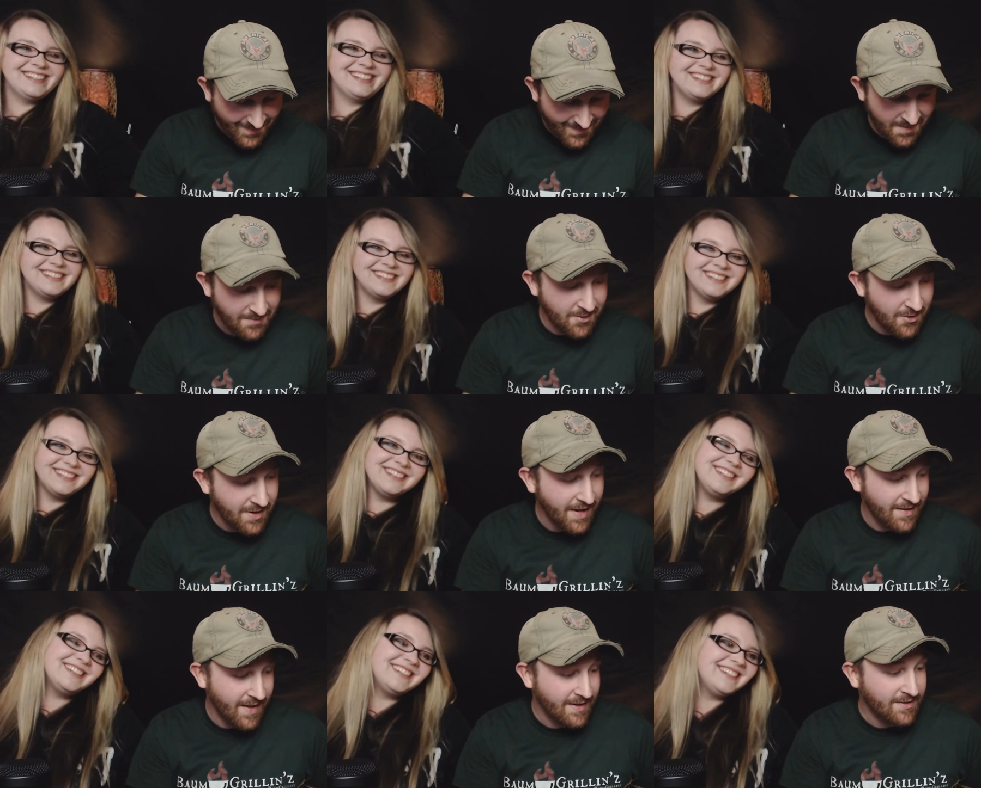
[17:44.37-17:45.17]
Speaker 1: okay,
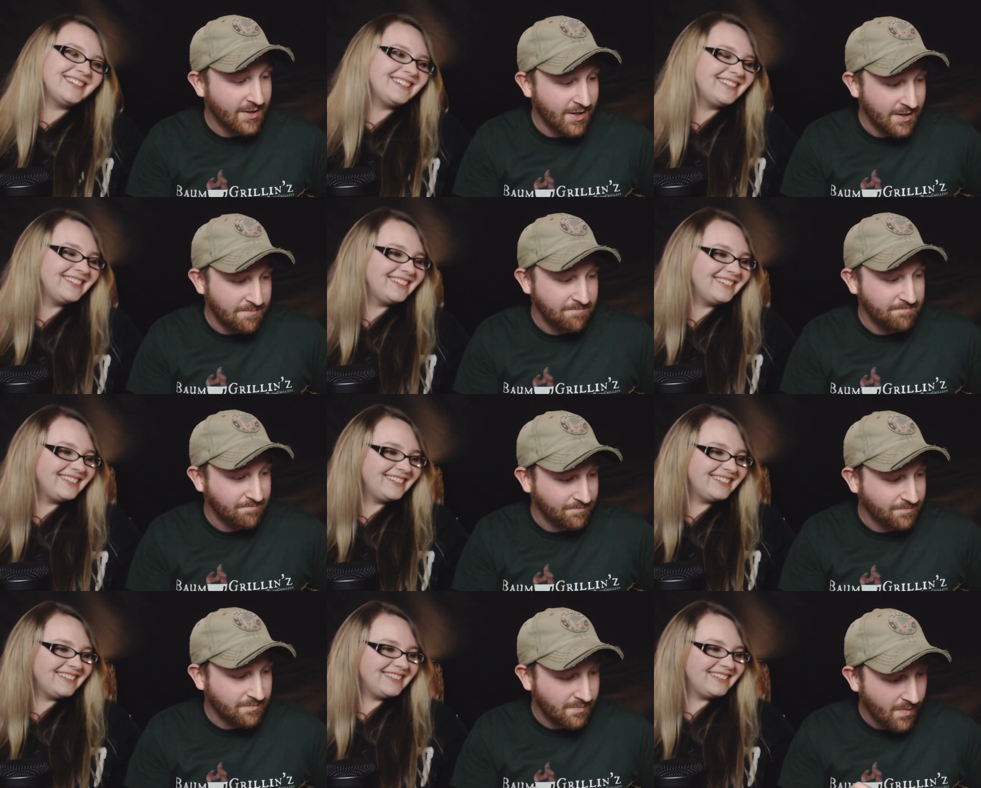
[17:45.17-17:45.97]
that's good.
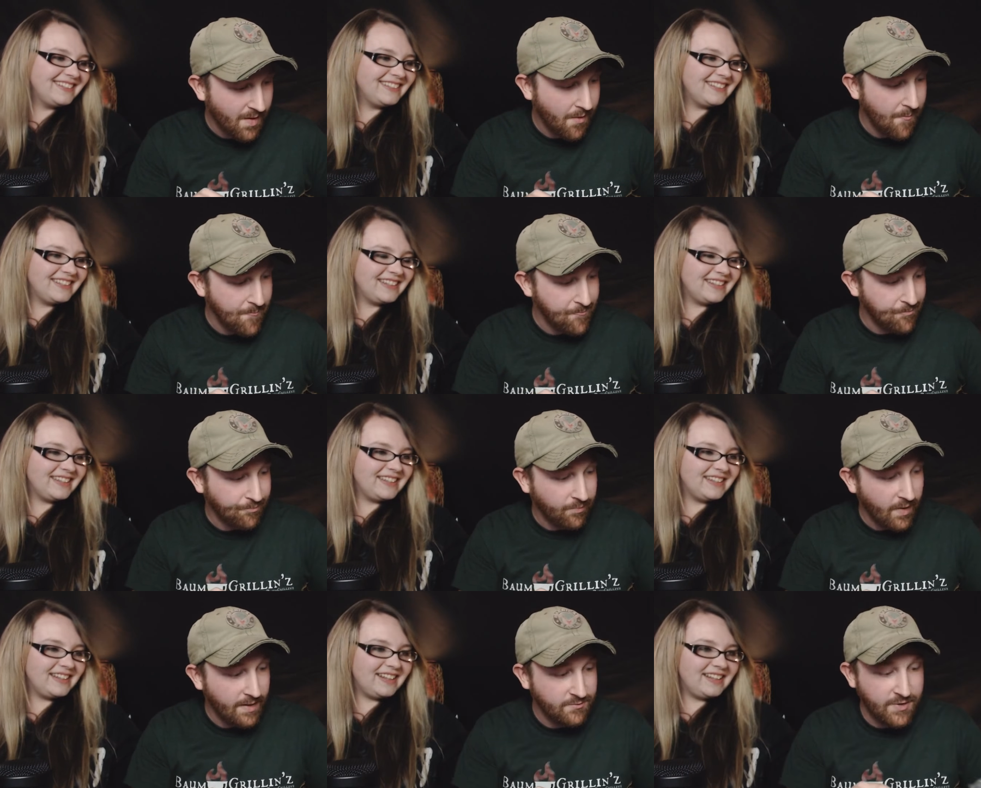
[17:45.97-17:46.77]

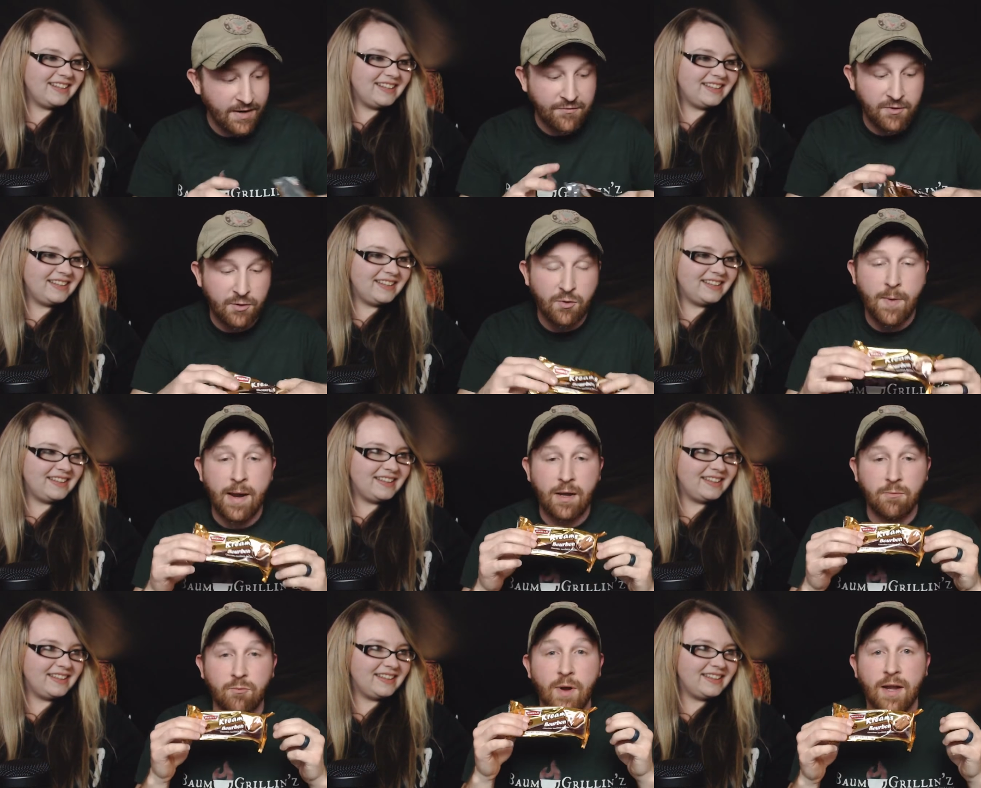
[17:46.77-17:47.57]
Definitely re
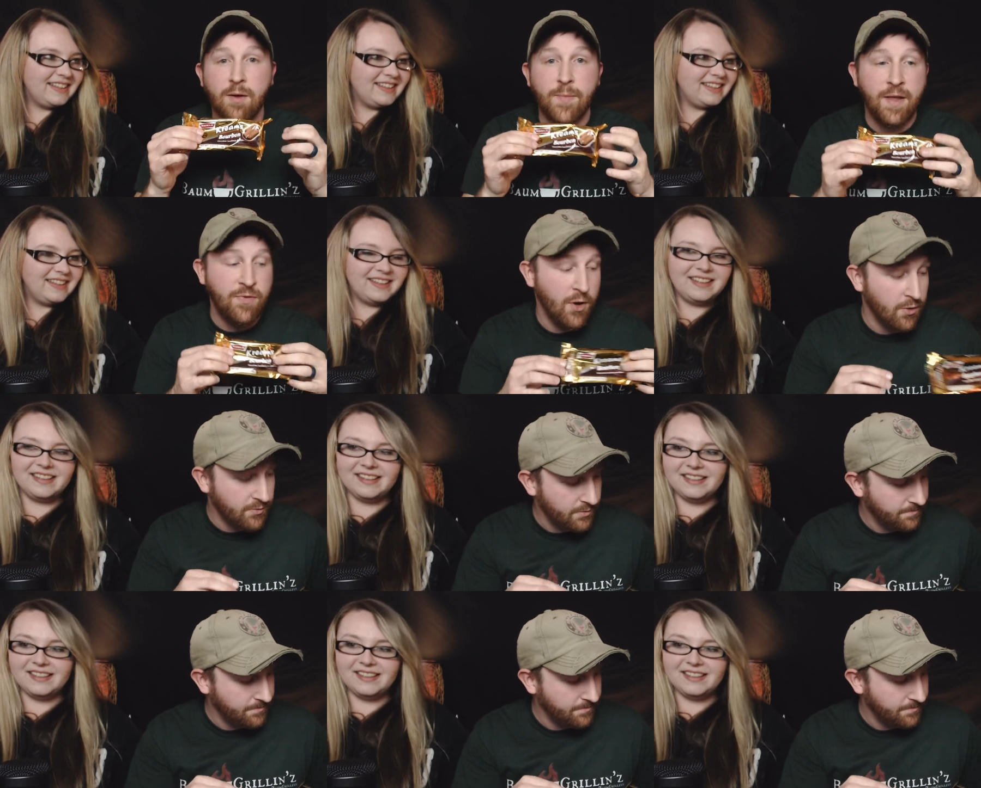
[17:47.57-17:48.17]
recommend those.